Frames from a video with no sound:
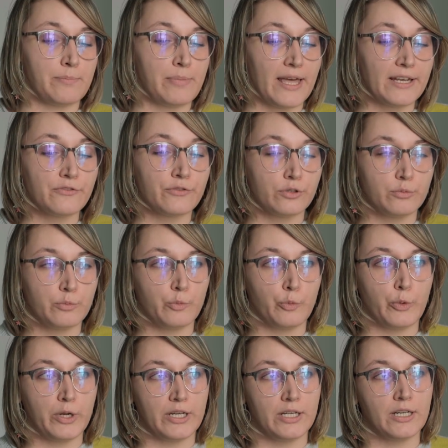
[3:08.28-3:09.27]
a
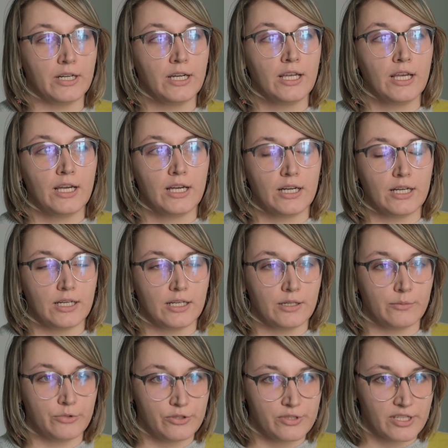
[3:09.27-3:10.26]
platform where
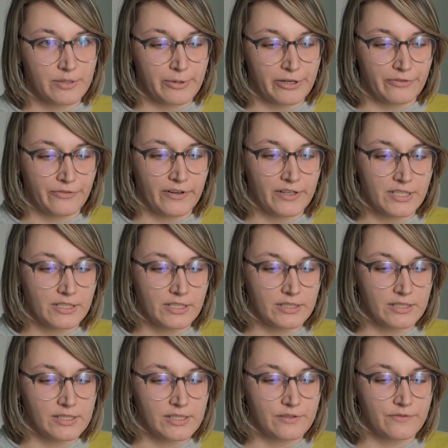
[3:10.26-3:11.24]
music
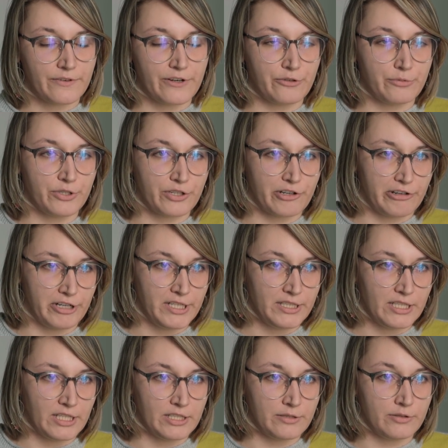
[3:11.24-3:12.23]
professionals from
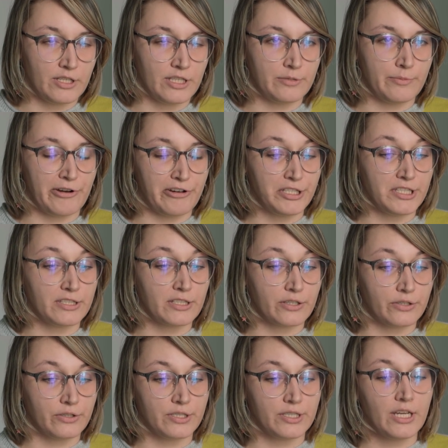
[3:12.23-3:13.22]
Ukraine and
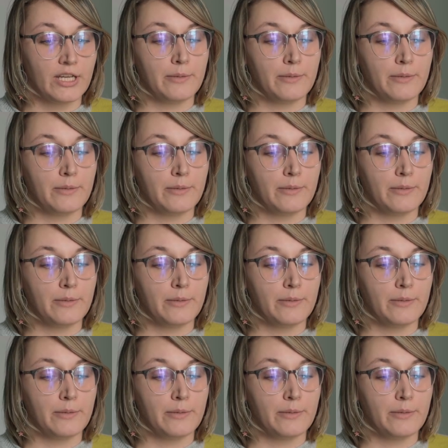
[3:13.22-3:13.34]
Britain could